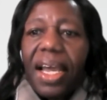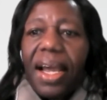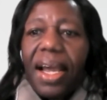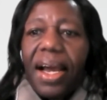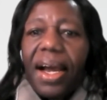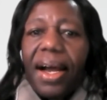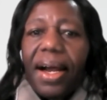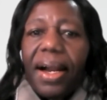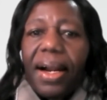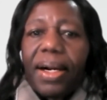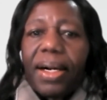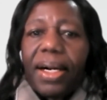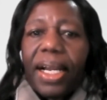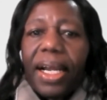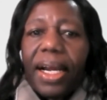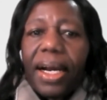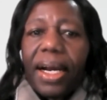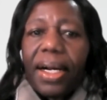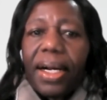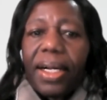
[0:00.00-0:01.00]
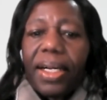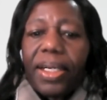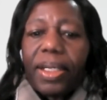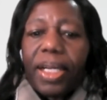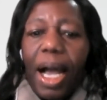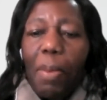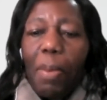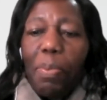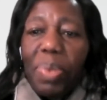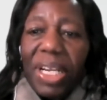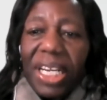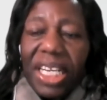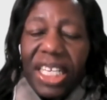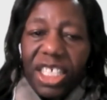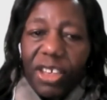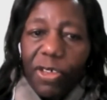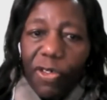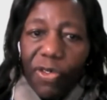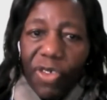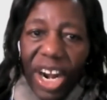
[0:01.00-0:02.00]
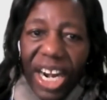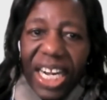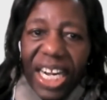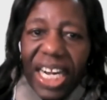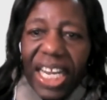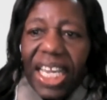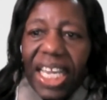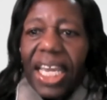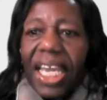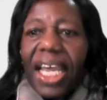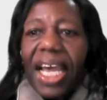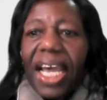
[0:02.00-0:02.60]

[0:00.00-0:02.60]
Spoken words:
ability friendly,